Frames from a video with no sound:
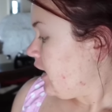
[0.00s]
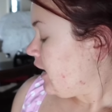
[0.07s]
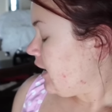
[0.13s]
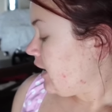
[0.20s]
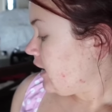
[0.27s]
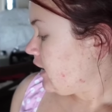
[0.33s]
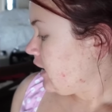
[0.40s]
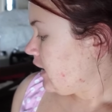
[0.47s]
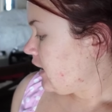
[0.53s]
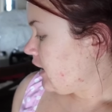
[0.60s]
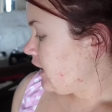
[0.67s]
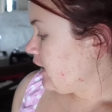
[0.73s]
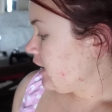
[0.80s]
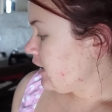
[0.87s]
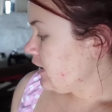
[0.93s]
And
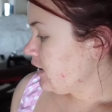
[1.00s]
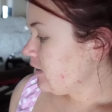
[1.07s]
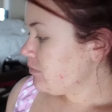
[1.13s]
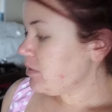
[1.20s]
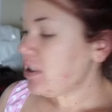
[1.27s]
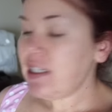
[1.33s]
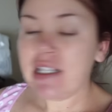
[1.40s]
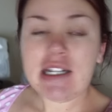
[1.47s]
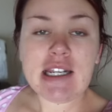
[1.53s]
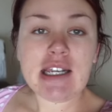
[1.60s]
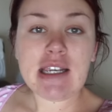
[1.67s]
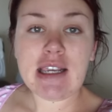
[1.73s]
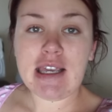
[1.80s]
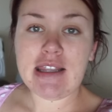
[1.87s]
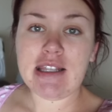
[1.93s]
I am
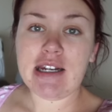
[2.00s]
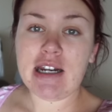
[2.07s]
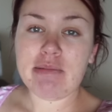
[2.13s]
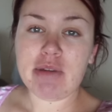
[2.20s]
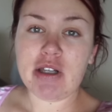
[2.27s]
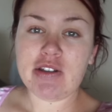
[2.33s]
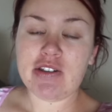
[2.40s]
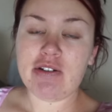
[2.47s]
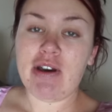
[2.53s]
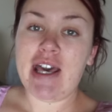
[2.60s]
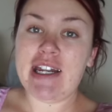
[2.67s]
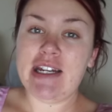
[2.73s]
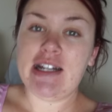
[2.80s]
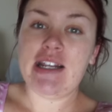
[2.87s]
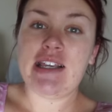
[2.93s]
eating, and then I'm also
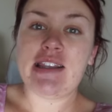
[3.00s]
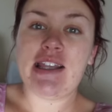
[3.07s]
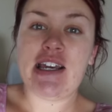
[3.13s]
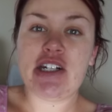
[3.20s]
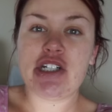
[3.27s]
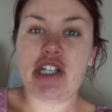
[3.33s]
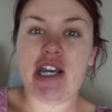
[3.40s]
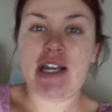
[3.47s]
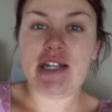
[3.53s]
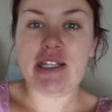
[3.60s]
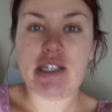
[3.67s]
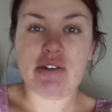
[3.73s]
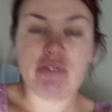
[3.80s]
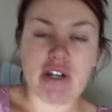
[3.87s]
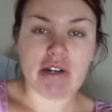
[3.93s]
editing that chatty
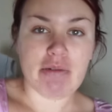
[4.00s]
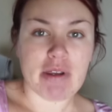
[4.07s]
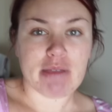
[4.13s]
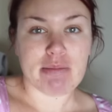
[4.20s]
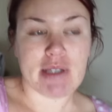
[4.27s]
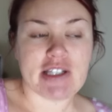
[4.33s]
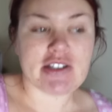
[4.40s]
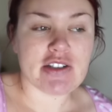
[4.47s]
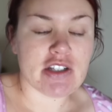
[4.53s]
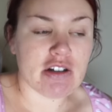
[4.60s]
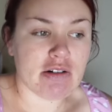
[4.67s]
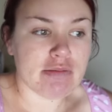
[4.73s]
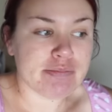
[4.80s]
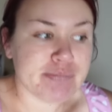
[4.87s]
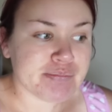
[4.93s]
get ready with me.
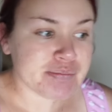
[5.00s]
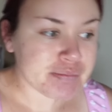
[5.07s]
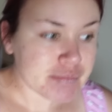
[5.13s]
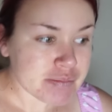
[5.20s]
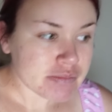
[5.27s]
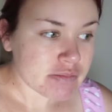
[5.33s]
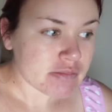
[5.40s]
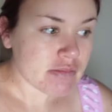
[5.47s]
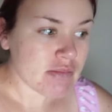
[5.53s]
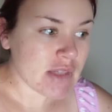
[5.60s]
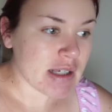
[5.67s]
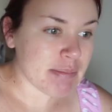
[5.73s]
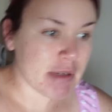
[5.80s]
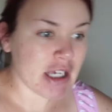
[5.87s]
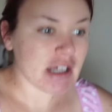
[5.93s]
So
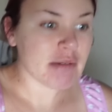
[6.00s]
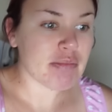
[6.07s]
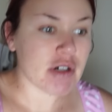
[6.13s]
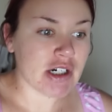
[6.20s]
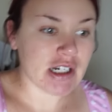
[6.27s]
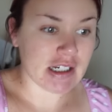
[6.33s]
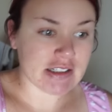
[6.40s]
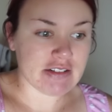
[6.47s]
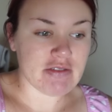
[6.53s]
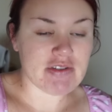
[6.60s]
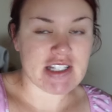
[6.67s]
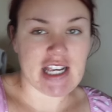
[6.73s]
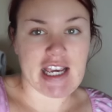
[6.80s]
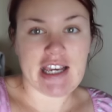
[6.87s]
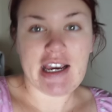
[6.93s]
being a productive
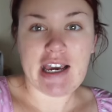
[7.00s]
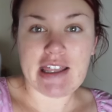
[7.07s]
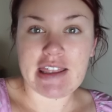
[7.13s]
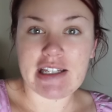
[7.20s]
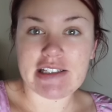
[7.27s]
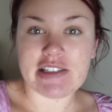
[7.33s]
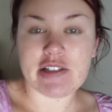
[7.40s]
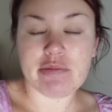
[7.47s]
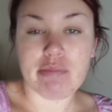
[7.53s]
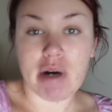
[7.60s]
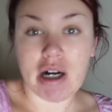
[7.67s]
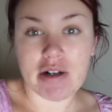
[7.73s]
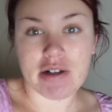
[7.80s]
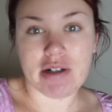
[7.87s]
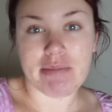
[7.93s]
day, I think
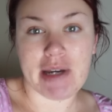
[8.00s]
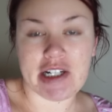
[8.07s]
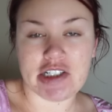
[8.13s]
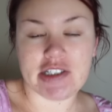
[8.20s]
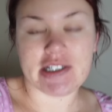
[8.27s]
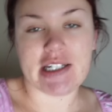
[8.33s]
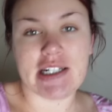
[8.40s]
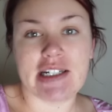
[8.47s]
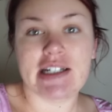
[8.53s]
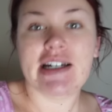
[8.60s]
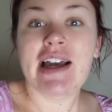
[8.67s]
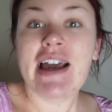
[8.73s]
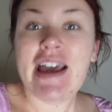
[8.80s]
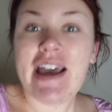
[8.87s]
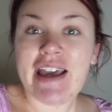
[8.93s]
tomorrow I'm actually gonna
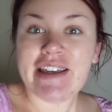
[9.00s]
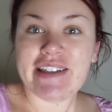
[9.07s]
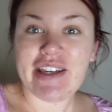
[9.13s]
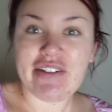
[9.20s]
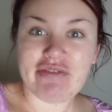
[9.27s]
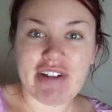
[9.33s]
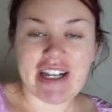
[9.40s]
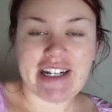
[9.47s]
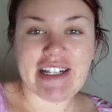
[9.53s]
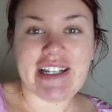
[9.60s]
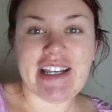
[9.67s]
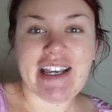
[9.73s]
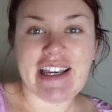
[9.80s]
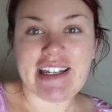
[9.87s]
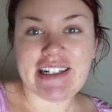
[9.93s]
get
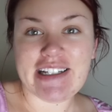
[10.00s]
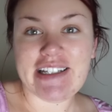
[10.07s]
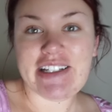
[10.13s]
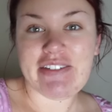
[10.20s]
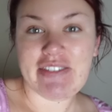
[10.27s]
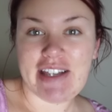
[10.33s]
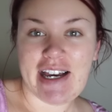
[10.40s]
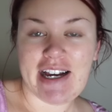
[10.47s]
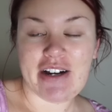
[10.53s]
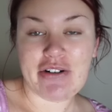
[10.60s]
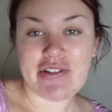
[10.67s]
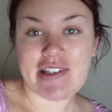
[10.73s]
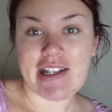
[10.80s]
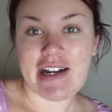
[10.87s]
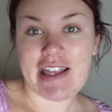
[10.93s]
ready and leave the
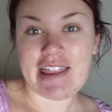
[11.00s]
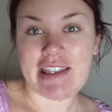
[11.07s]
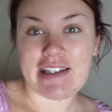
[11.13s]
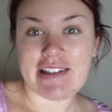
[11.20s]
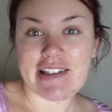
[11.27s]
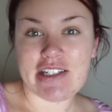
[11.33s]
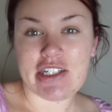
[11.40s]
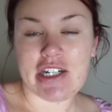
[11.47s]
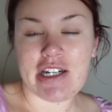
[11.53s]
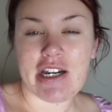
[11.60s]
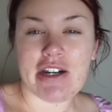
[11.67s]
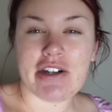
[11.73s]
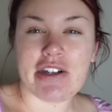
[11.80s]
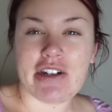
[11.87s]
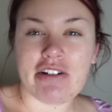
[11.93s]
house, and I think CJ and
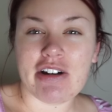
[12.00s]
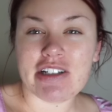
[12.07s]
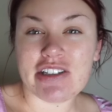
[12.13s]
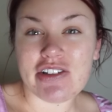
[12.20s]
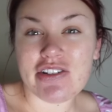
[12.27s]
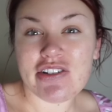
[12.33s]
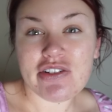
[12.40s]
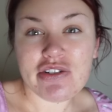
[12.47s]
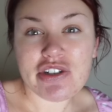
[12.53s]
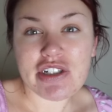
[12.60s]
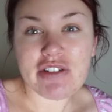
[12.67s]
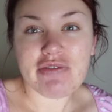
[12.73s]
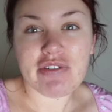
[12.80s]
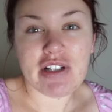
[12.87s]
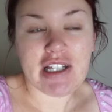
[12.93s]
I are gonna go out to
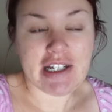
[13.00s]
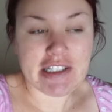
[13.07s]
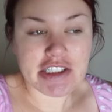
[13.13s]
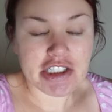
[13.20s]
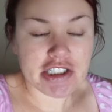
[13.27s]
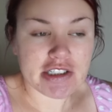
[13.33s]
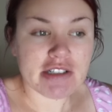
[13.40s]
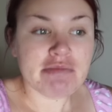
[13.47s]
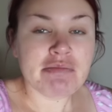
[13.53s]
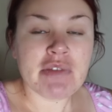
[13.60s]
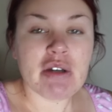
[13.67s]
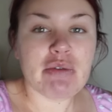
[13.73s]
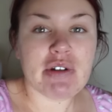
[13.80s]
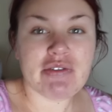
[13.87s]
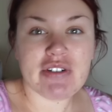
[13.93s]
sushi for lunch.
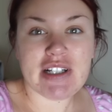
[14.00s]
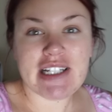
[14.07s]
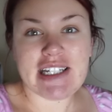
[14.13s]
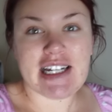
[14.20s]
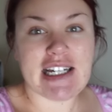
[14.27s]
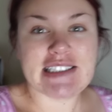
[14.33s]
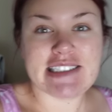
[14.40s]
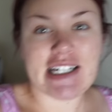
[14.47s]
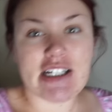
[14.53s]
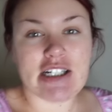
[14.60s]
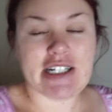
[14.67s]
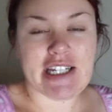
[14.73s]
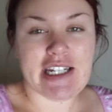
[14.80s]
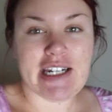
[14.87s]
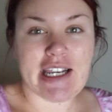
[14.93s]
We've really cut down
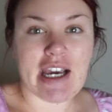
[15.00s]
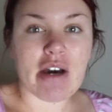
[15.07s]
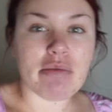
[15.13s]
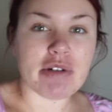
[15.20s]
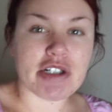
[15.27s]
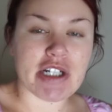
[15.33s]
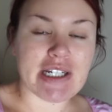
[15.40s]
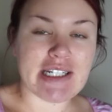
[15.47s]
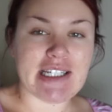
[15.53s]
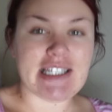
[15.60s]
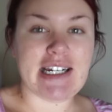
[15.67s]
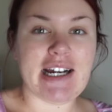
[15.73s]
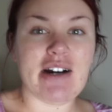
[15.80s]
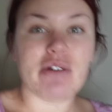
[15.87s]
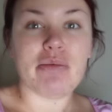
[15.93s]
on eating out. We're trying to
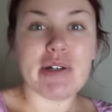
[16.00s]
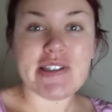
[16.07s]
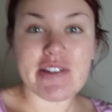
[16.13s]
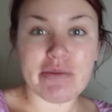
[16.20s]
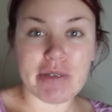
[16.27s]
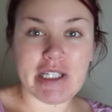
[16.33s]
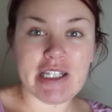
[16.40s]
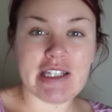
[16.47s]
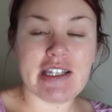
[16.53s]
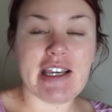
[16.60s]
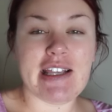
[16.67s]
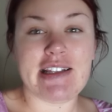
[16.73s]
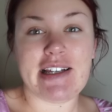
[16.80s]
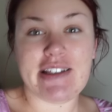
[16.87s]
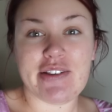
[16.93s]
eat out once a week,
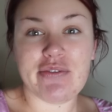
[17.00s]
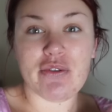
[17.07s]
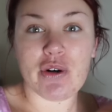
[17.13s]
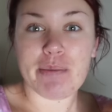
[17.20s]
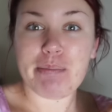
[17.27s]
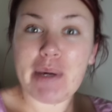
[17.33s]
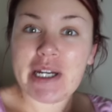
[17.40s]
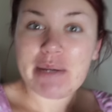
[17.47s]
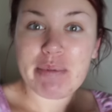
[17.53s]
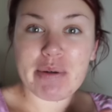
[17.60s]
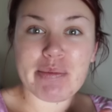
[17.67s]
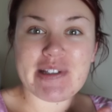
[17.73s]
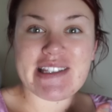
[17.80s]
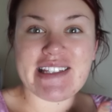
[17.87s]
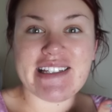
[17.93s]
and that's for money
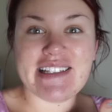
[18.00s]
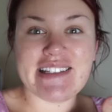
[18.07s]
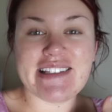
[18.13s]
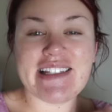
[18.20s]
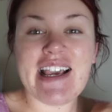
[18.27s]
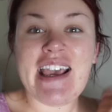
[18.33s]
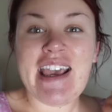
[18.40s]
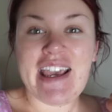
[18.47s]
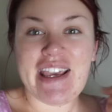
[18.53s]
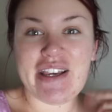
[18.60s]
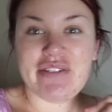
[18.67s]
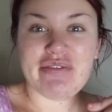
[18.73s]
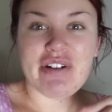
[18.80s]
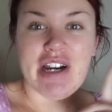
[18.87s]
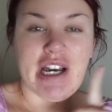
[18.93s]
purposes
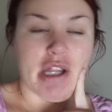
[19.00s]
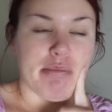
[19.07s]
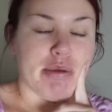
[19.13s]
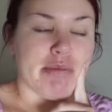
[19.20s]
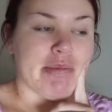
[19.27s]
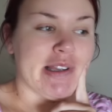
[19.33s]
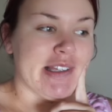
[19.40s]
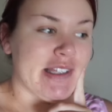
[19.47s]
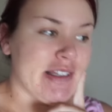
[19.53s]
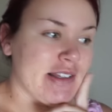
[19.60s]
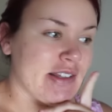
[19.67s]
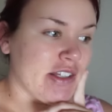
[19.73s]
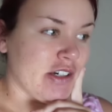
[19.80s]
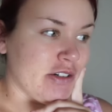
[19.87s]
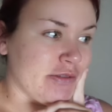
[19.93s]
and for health purposes.
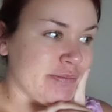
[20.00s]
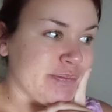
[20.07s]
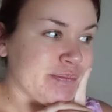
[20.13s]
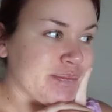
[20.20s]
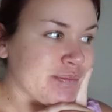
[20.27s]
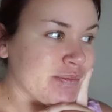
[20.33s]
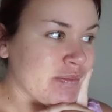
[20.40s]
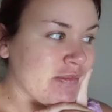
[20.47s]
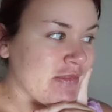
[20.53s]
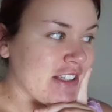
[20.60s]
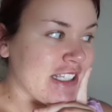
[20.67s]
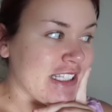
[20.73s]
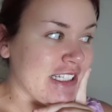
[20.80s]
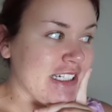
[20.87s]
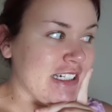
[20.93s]
So
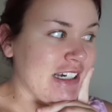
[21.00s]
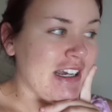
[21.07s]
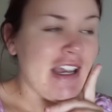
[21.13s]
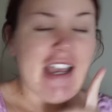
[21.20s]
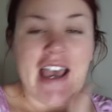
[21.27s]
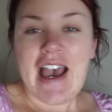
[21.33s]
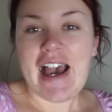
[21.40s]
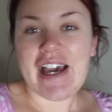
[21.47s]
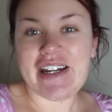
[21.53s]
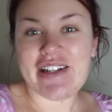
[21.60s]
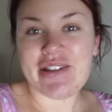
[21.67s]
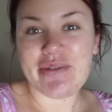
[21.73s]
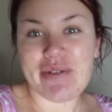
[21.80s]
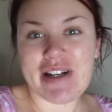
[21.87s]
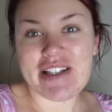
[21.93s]
yeah, I
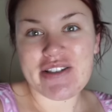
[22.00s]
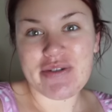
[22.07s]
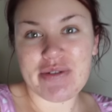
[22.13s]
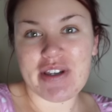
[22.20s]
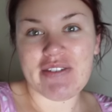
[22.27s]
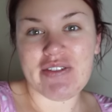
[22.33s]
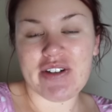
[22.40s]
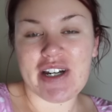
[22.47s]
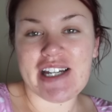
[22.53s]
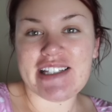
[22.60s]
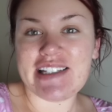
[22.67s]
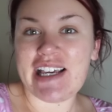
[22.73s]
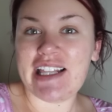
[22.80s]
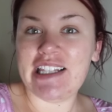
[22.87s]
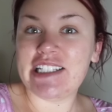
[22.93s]
just wanted to give you guys
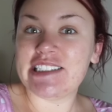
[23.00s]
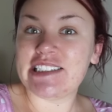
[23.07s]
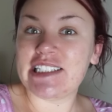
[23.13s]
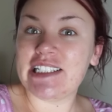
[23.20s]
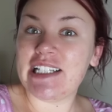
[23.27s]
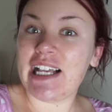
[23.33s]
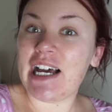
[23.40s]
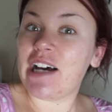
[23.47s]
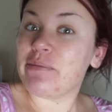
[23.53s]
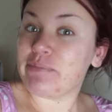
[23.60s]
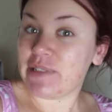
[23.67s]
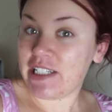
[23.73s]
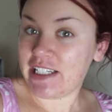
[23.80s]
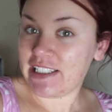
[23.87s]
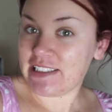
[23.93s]
a little
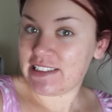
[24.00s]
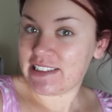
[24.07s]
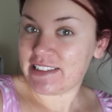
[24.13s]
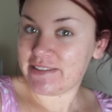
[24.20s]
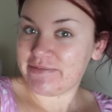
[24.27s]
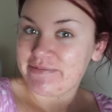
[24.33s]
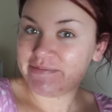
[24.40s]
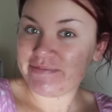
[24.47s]
update.